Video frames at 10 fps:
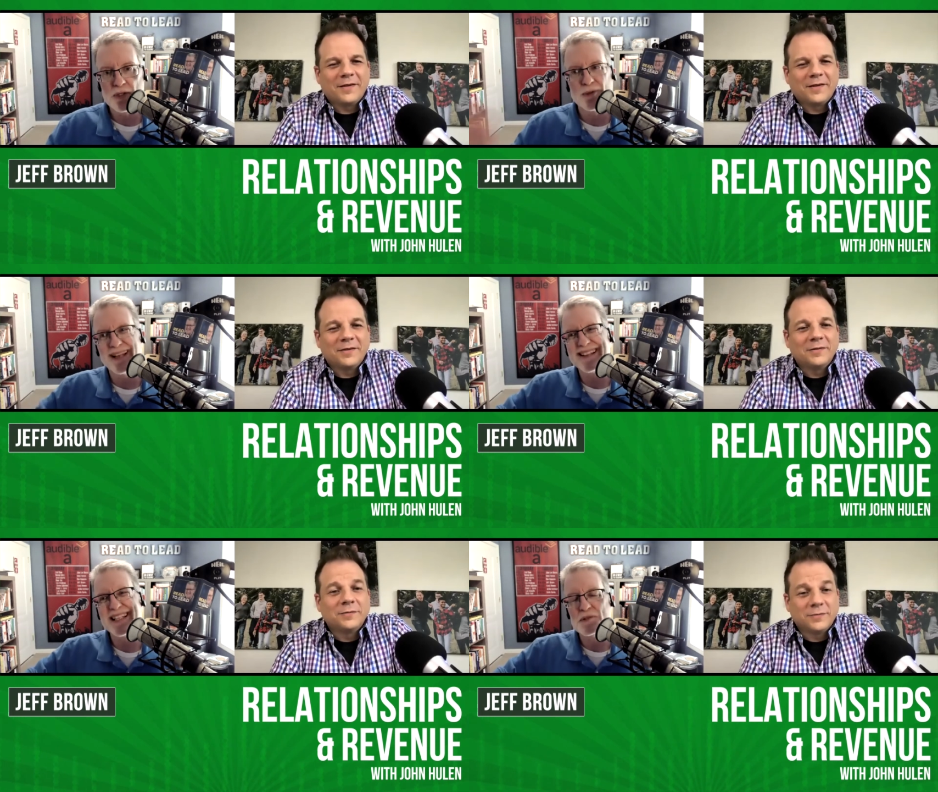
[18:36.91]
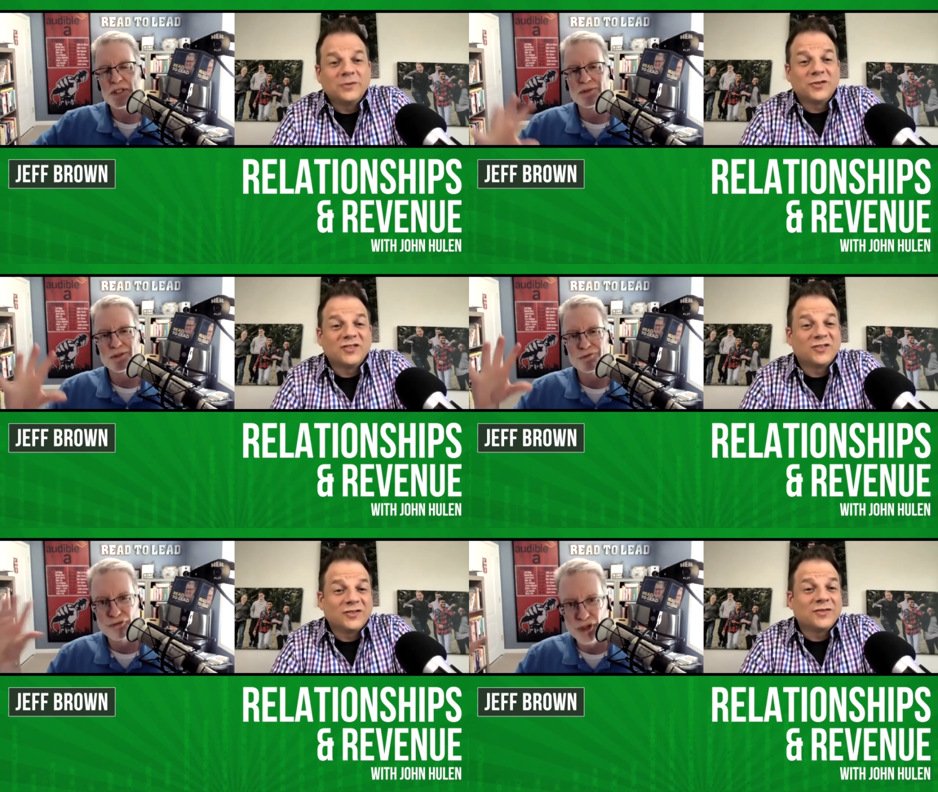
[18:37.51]
Speaker 1: So that leaves even
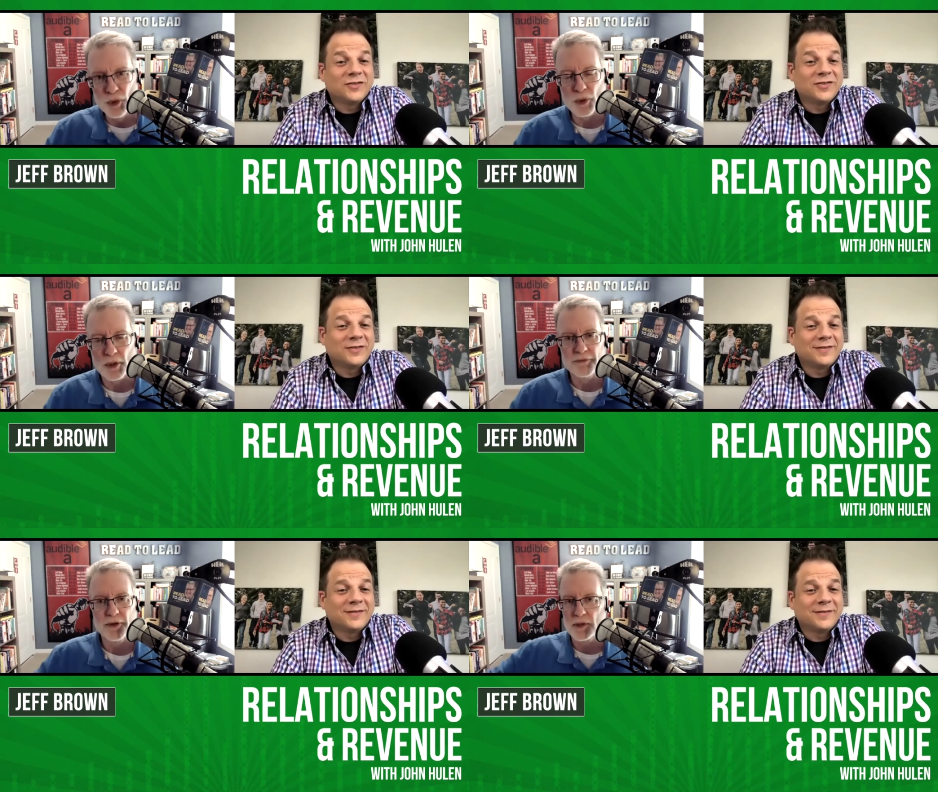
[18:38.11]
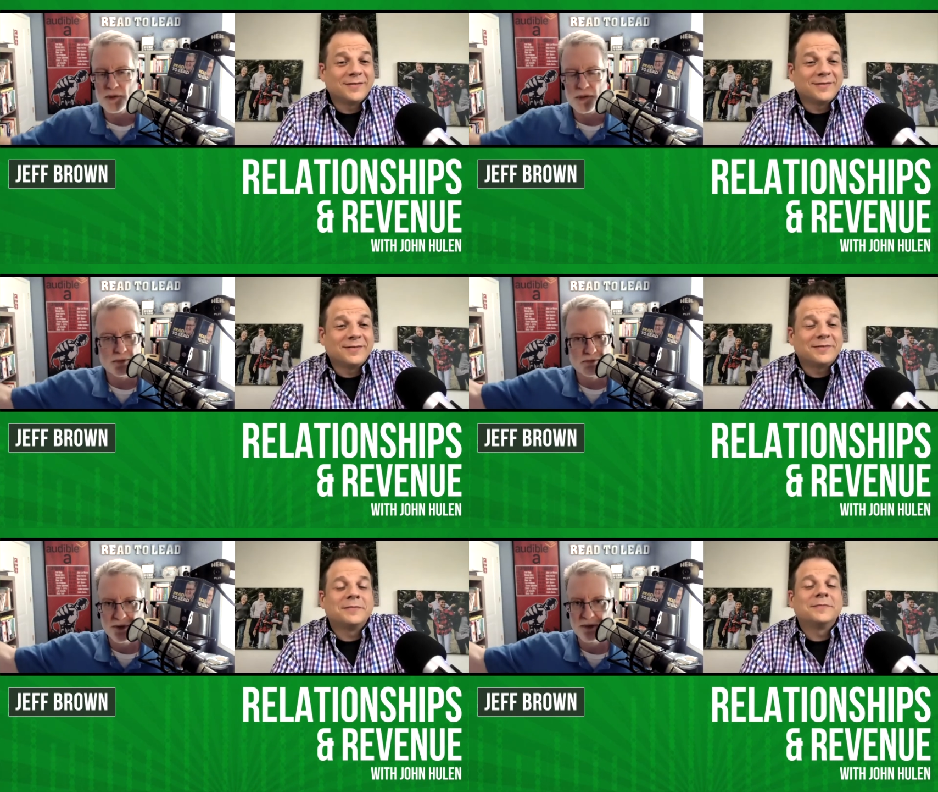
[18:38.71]
fewer for those
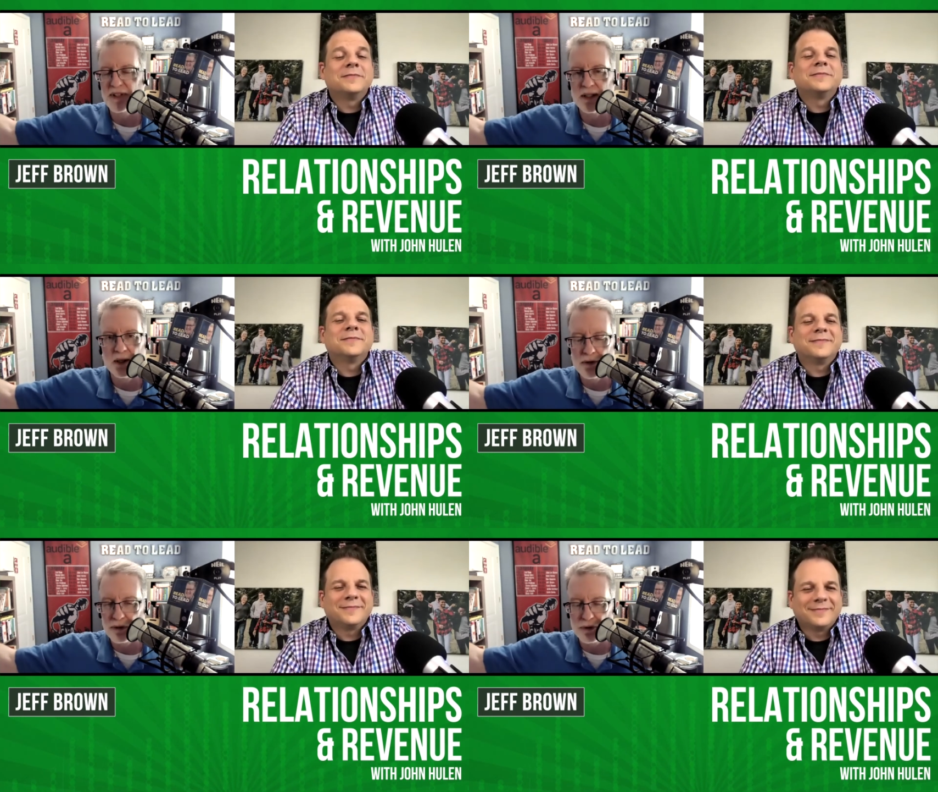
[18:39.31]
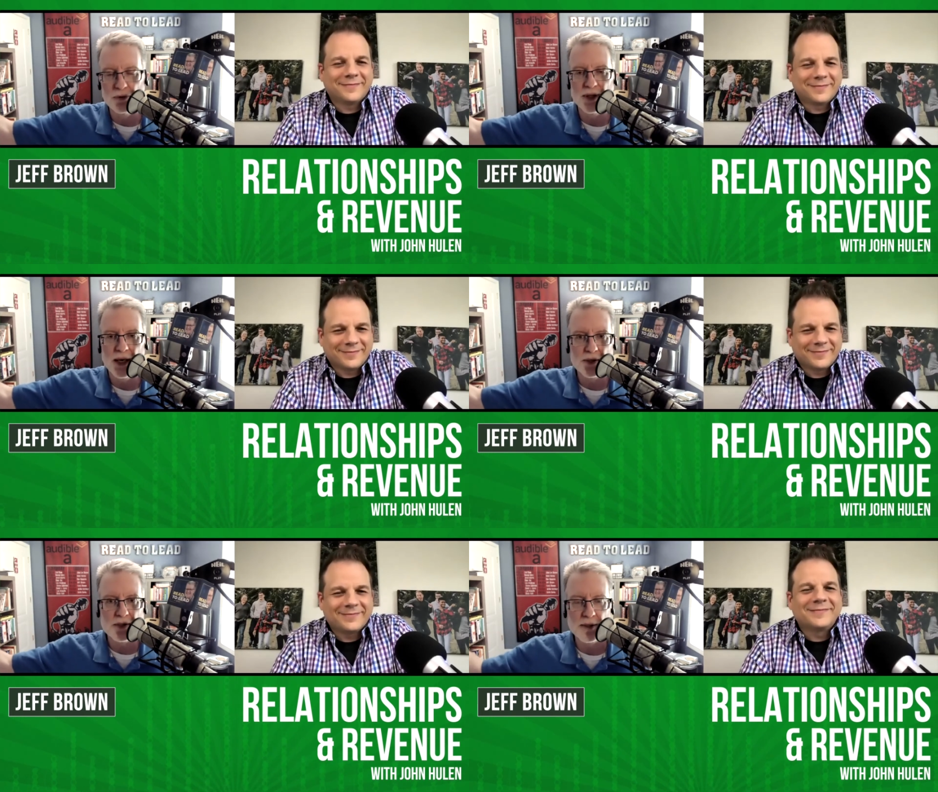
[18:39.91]
1500 or
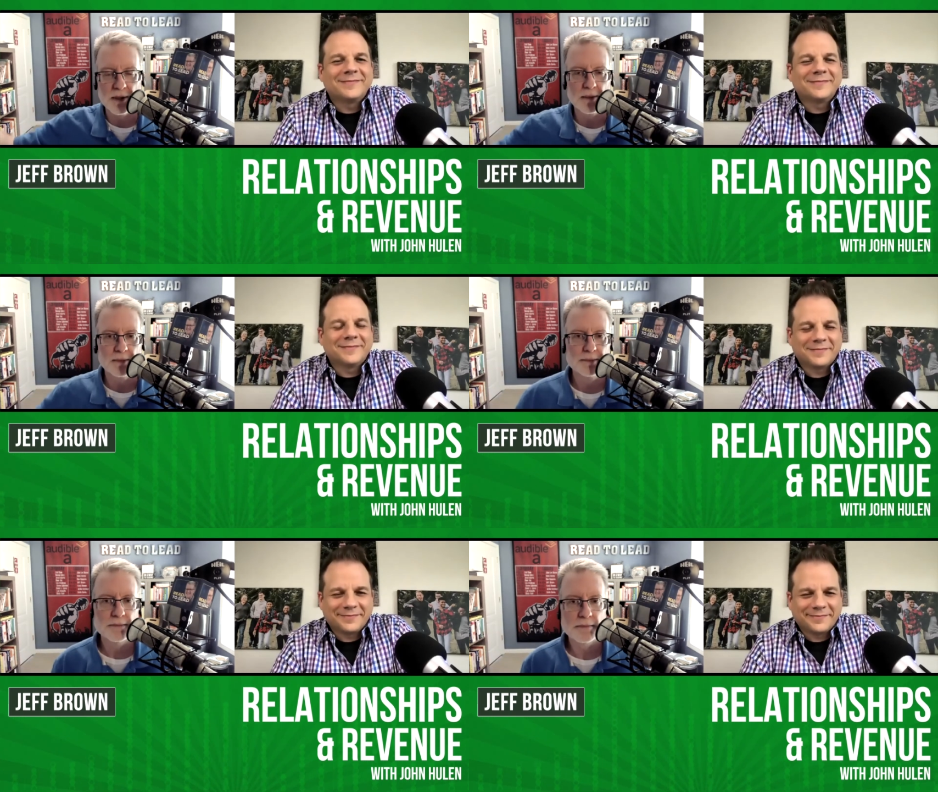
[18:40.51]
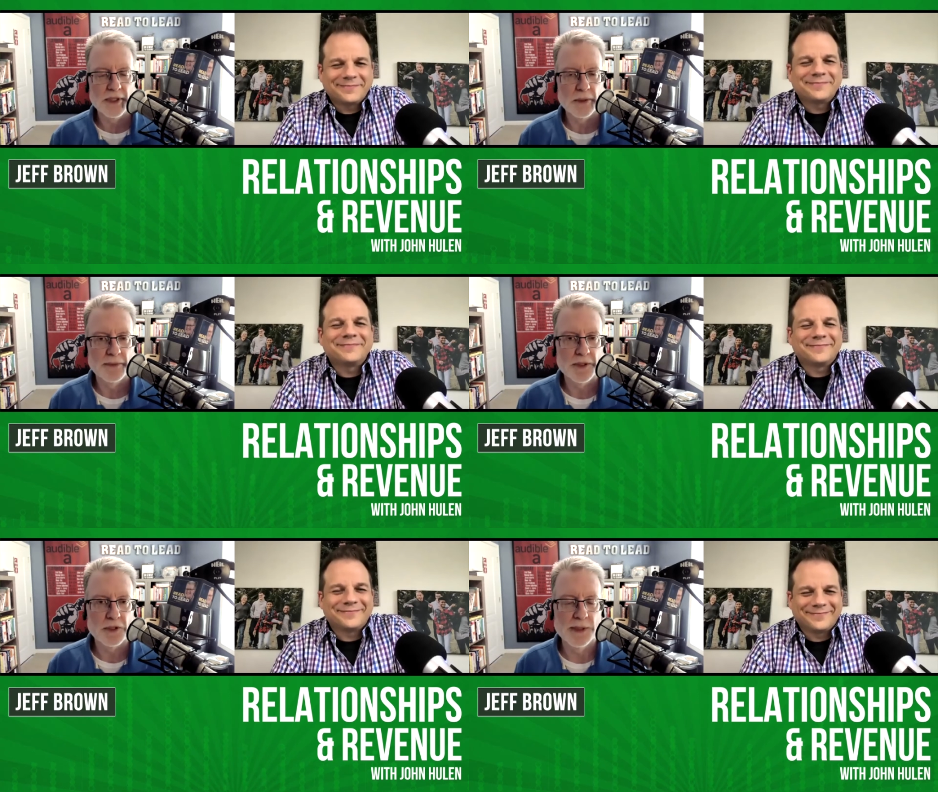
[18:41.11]
2000 that are you know
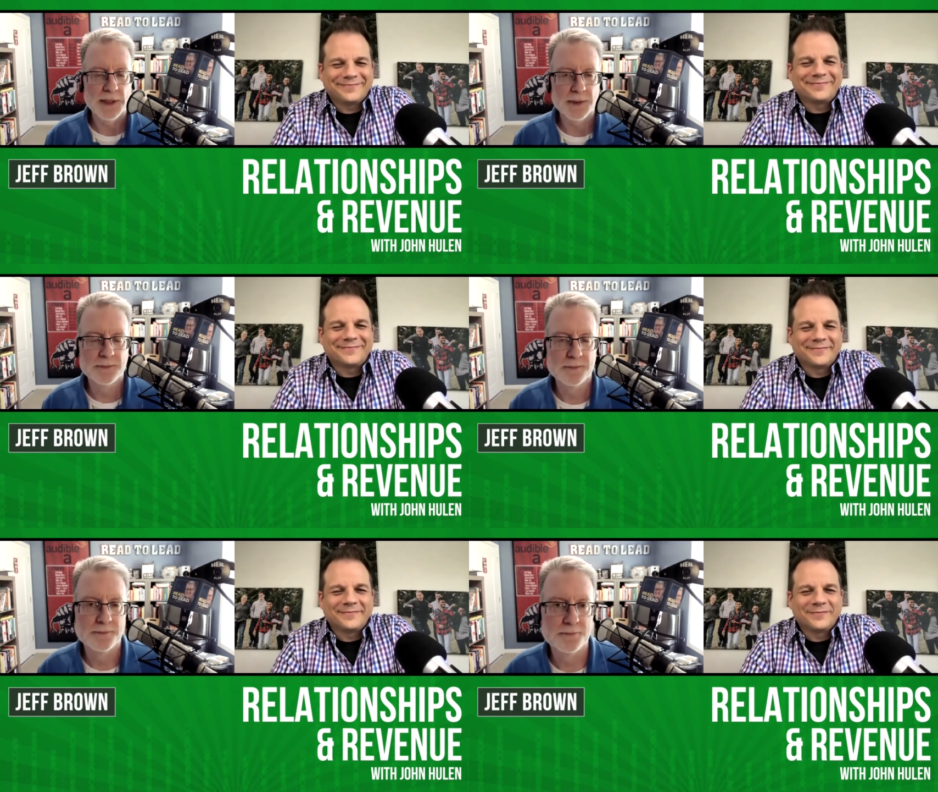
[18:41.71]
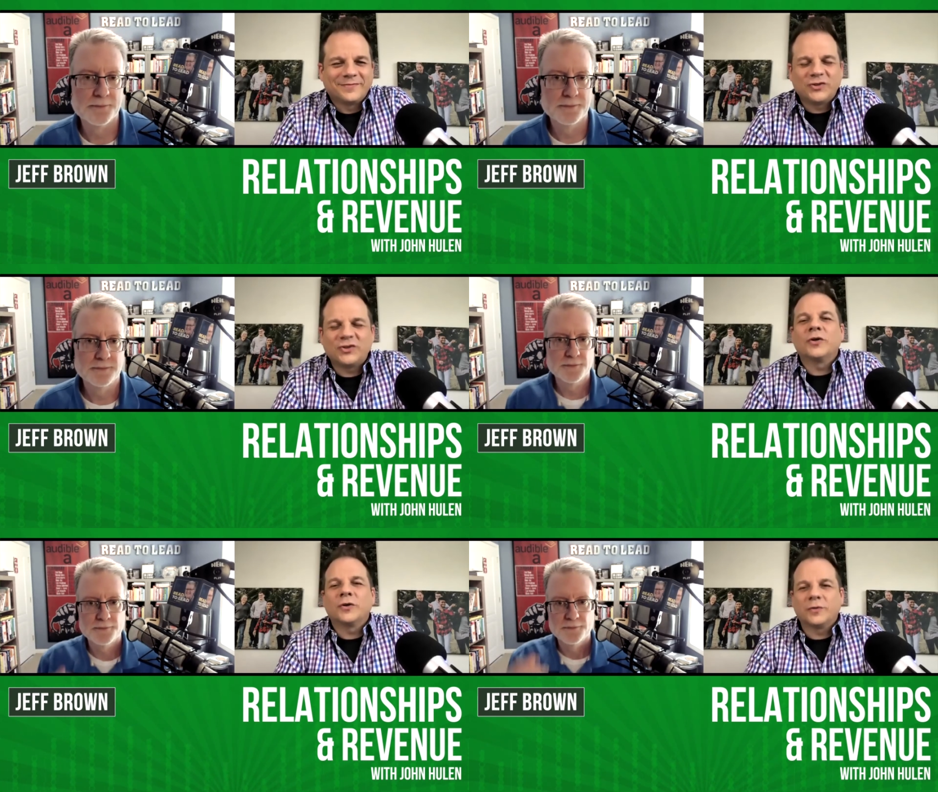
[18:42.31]
pitching me. Hmm.
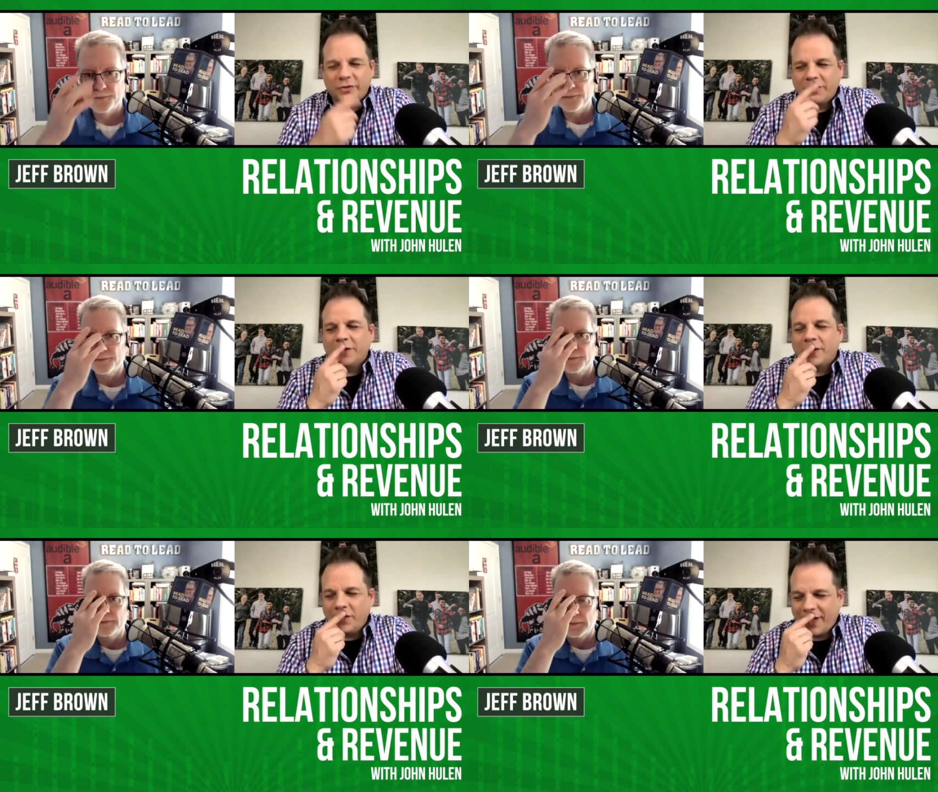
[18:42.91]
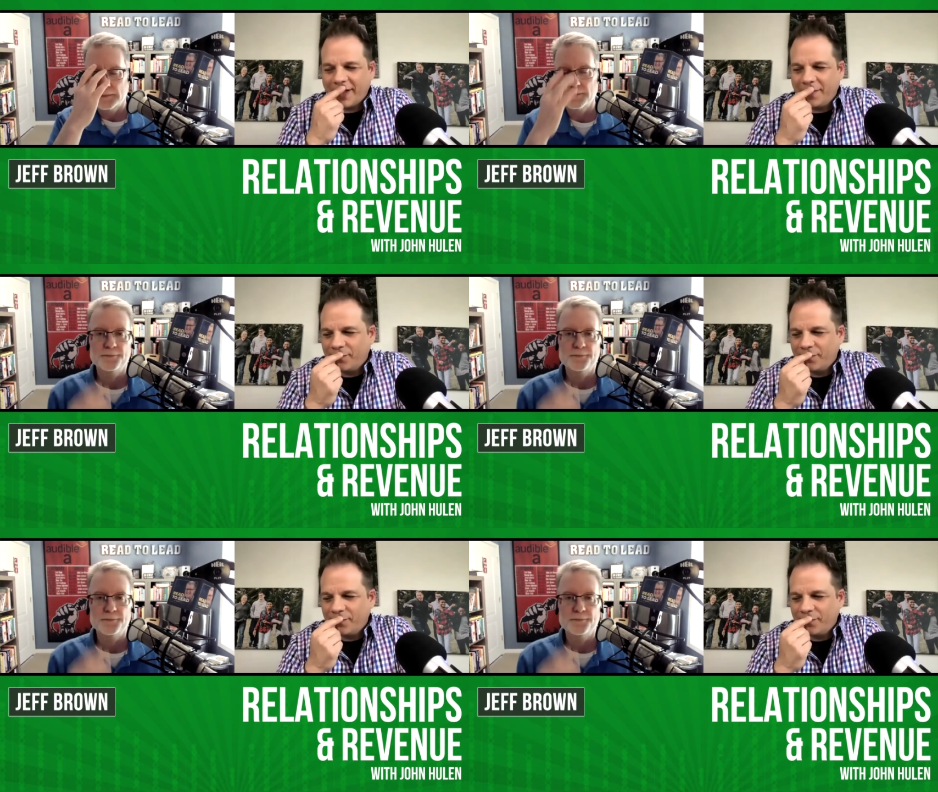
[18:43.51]
Sure,
Speaker 2: sure, okay.